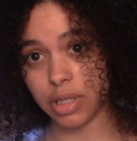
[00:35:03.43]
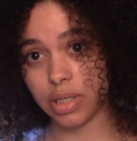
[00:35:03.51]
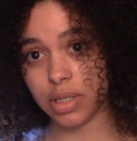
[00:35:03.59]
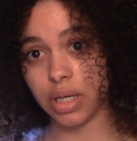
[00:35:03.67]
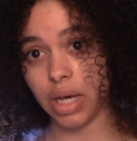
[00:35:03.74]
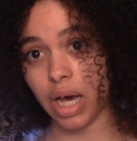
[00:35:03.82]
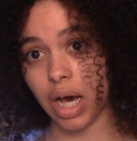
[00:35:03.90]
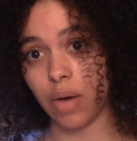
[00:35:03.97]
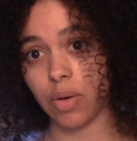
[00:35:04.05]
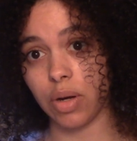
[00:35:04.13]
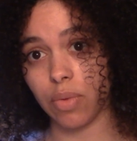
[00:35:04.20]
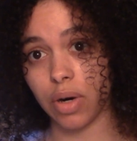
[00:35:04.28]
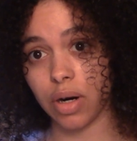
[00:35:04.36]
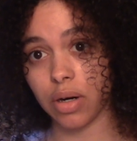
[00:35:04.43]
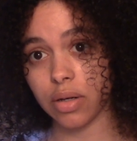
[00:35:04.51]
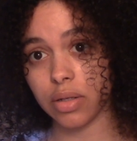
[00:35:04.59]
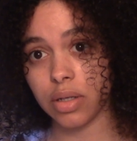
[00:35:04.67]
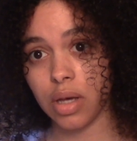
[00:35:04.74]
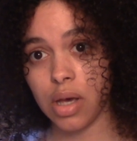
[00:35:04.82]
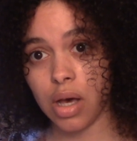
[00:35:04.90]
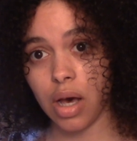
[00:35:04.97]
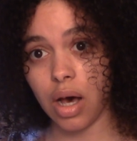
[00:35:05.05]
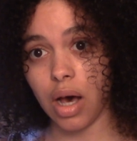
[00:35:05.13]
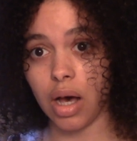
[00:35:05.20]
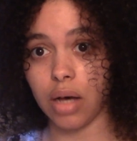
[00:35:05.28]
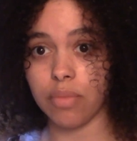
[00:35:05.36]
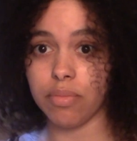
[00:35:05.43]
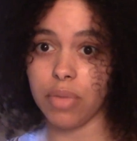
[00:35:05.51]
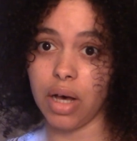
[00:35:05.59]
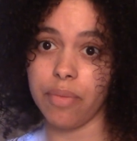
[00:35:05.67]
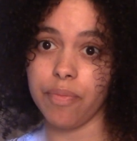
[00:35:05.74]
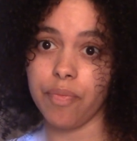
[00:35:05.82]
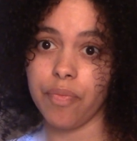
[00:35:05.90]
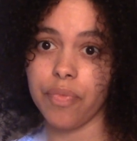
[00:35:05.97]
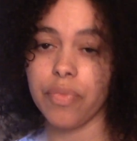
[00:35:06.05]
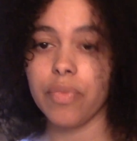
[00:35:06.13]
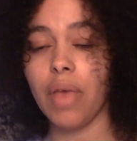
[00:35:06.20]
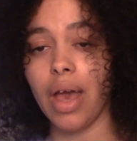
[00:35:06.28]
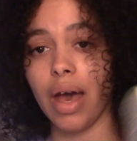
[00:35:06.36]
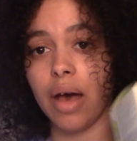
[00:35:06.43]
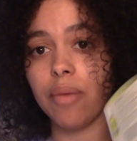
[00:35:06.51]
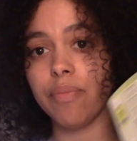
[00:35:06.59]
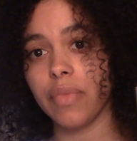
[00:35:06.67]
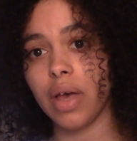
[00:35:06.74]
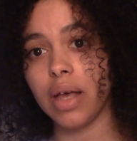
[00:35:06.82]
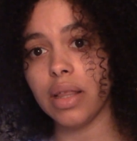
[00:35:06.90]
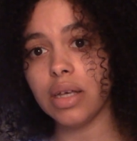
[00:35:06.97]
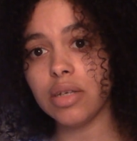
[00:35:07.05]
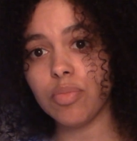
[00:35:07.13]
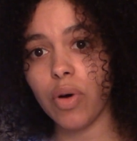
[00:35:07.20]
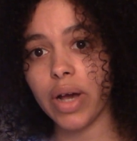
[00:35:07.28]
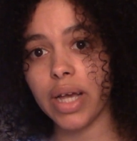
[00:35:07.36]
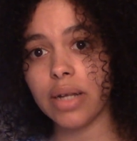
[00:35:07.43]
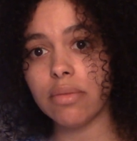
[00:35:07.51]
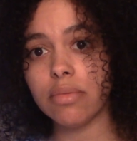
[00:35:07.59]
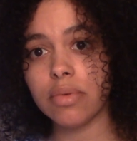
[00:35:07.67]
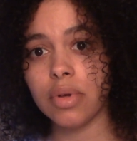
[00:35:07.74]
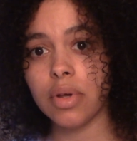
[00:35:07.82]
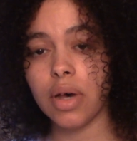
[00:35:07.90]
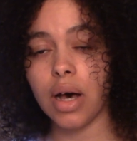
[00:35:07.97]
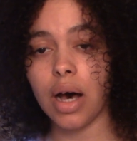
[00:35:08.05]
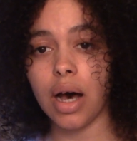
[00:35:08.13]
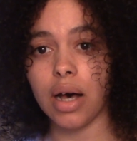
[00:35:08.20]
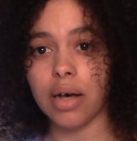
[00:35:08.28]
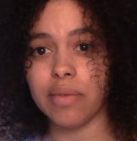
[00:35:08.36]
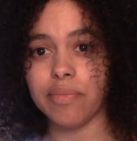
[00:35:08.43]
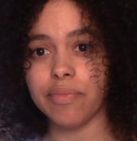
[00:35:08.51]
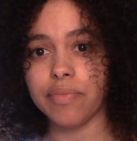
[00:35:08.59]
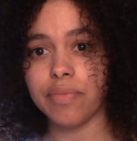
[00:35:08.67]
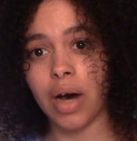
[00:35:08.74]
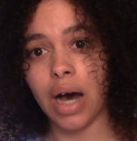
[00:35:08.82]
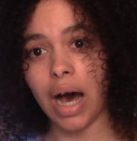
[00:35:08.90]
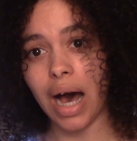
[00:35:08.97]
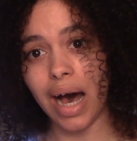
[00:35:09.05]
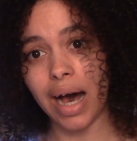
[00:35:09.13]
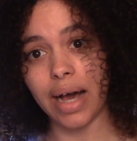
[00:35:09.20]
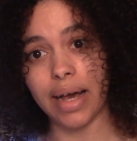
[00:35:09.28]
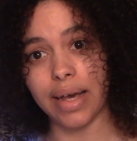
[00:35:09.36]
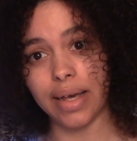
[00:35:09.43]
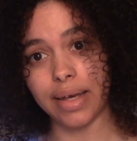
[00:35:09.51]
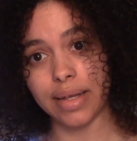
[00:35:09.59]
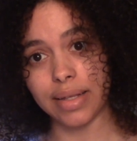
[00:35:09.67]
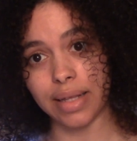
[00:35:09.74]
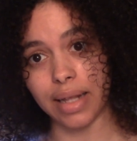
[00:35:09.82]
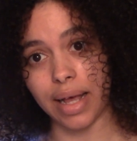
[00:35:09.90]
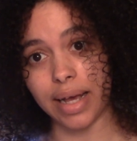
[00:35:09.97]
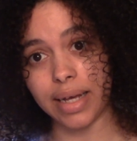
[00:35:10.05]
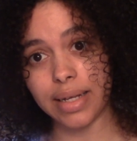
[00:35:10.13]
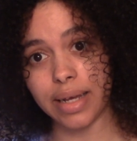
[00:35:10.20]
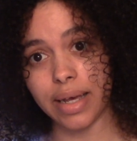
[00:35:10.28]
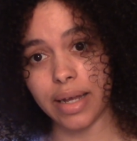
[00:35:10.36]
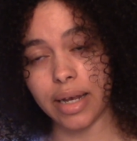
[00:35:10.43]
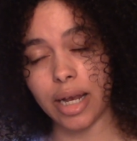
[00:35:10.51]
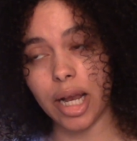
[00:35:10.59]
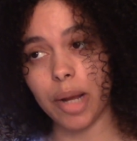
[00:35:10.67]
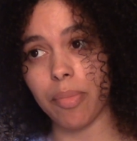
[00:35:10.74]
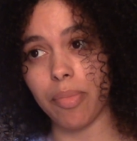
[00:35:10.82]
see how it works. But yeah, at this point I liked it,